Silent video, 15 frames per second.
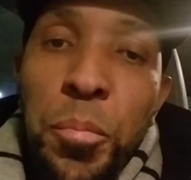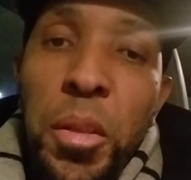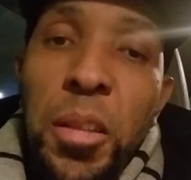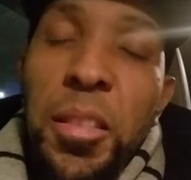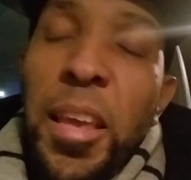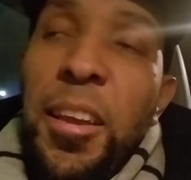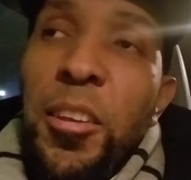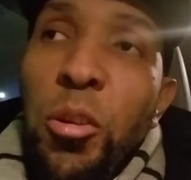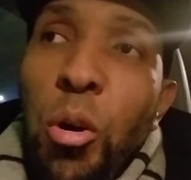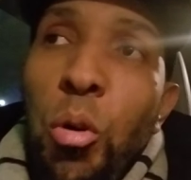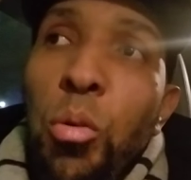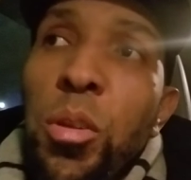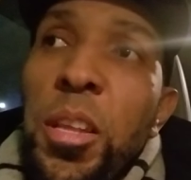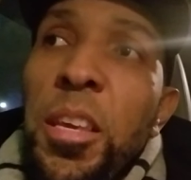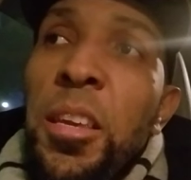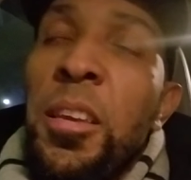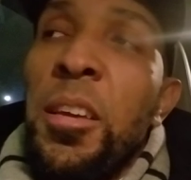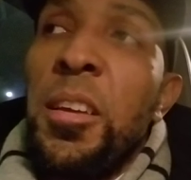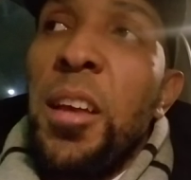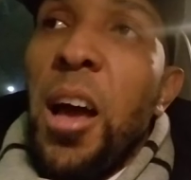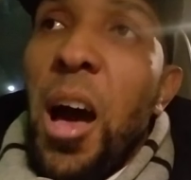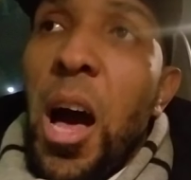They can only
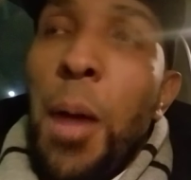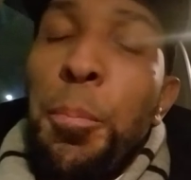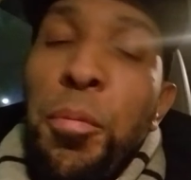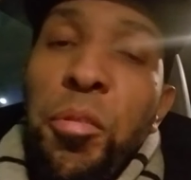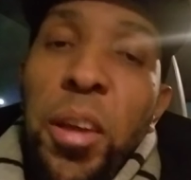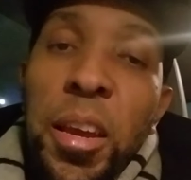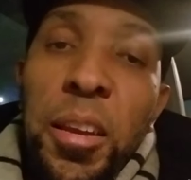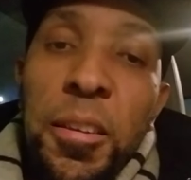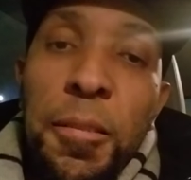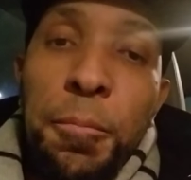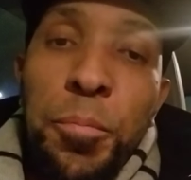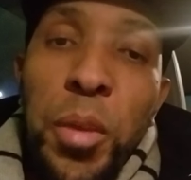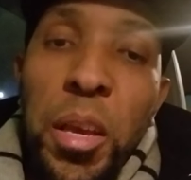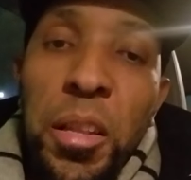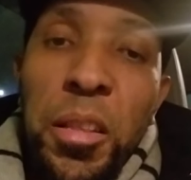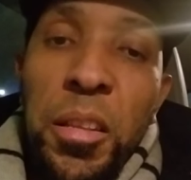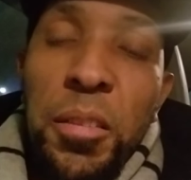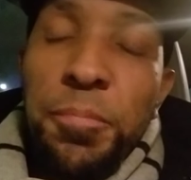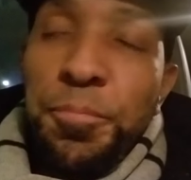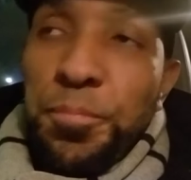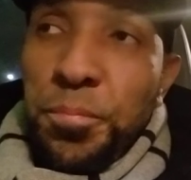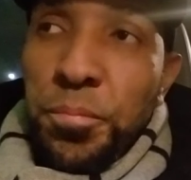operate in
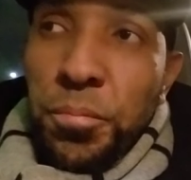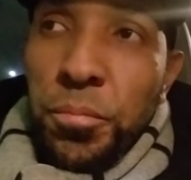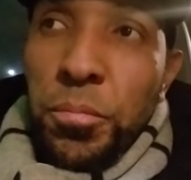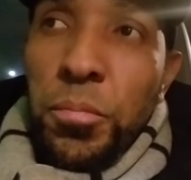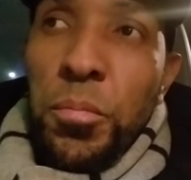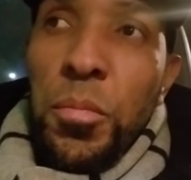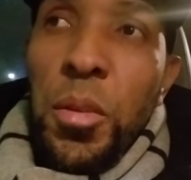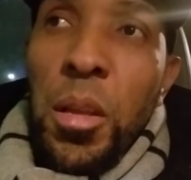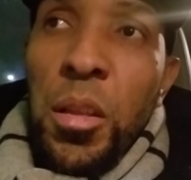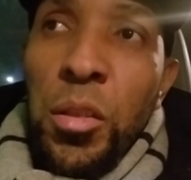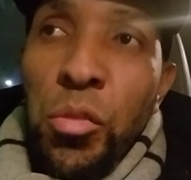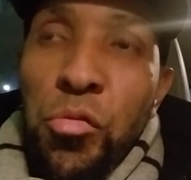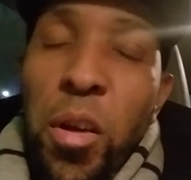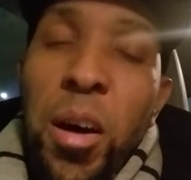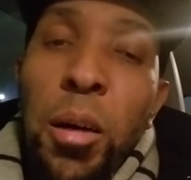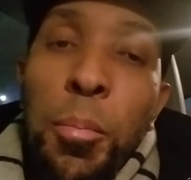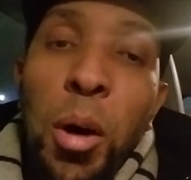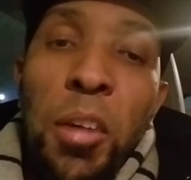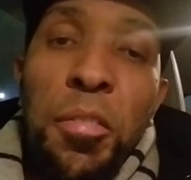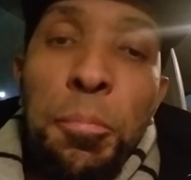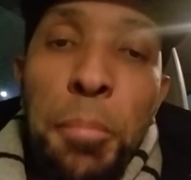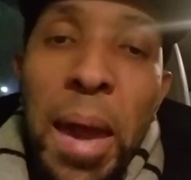the realm
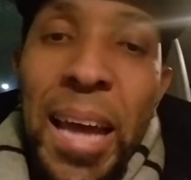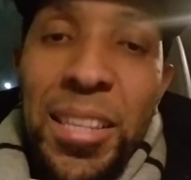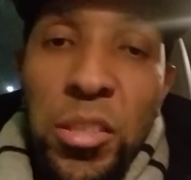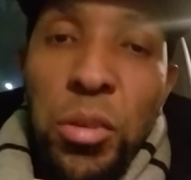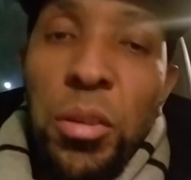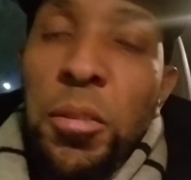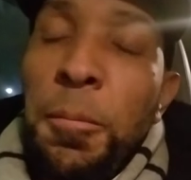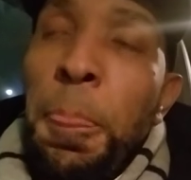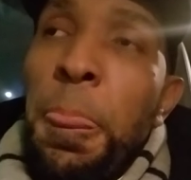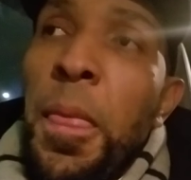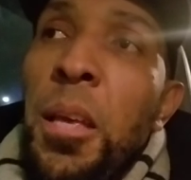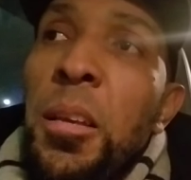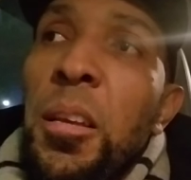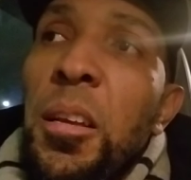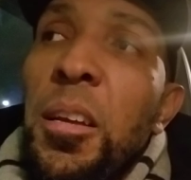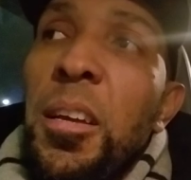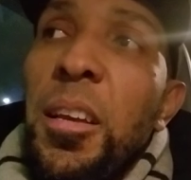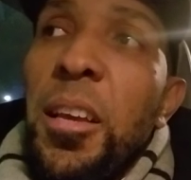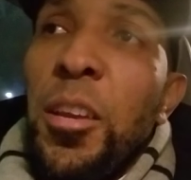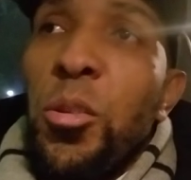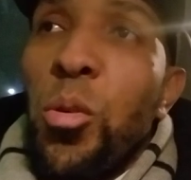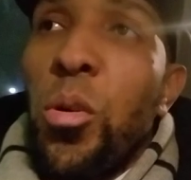of matter.
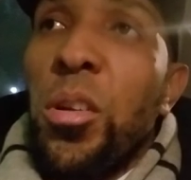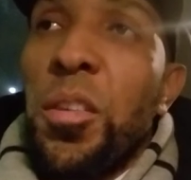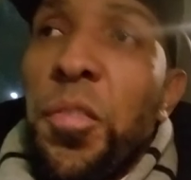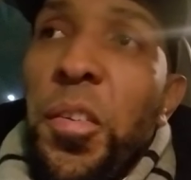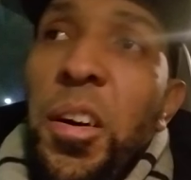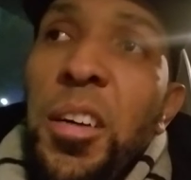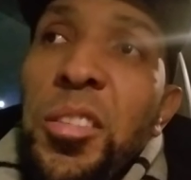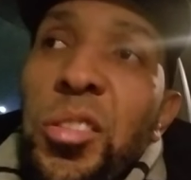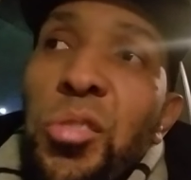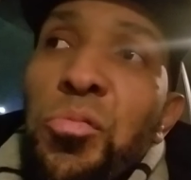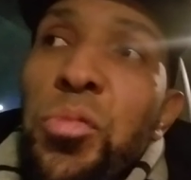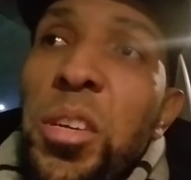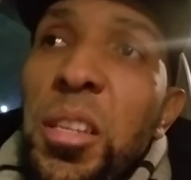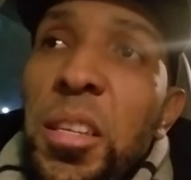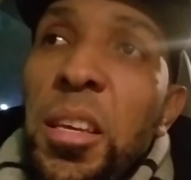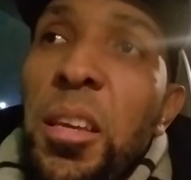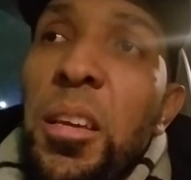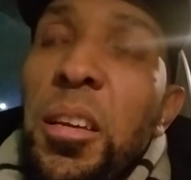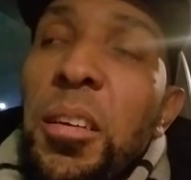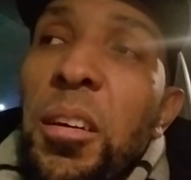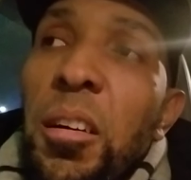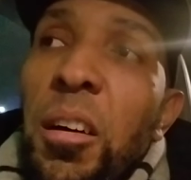In order for us to really
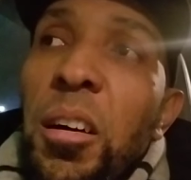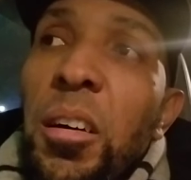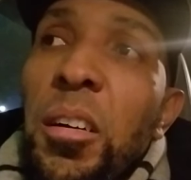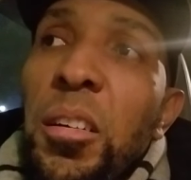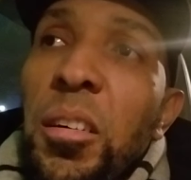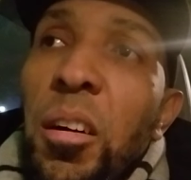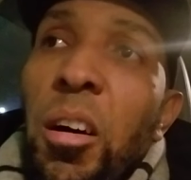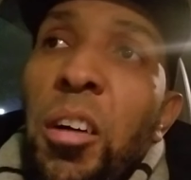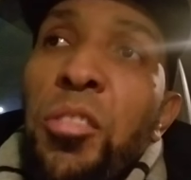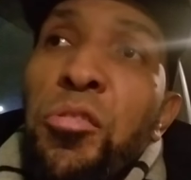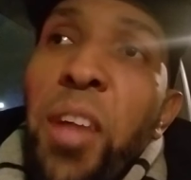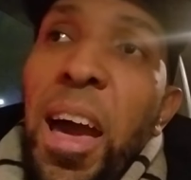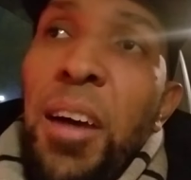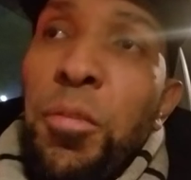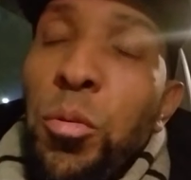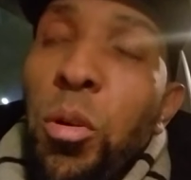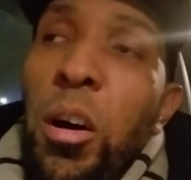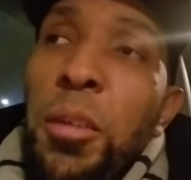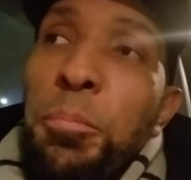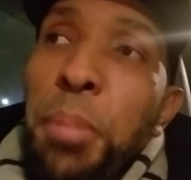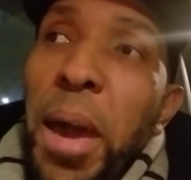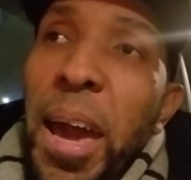unravel,
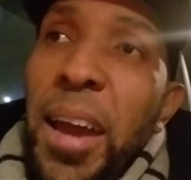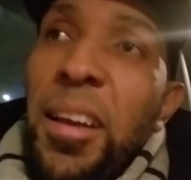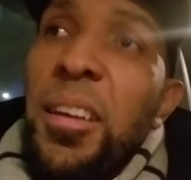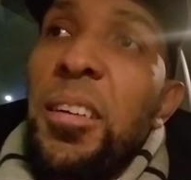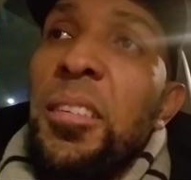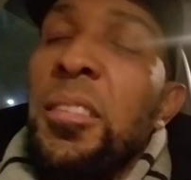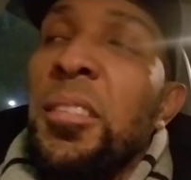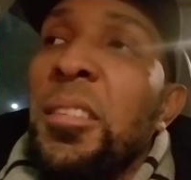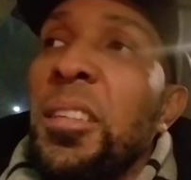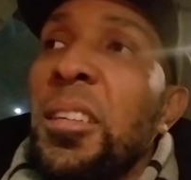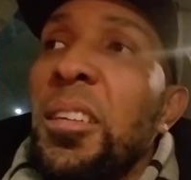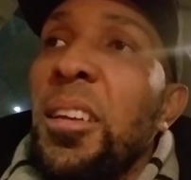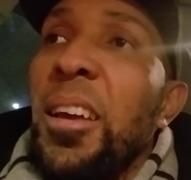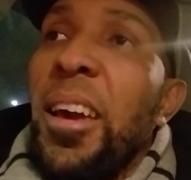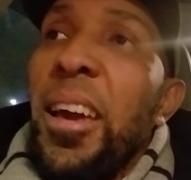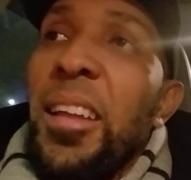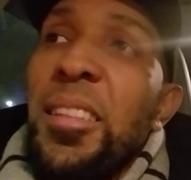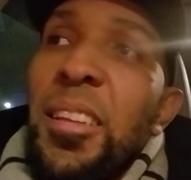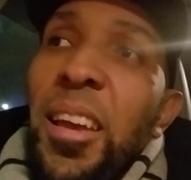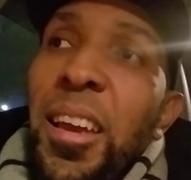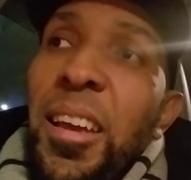unpack, and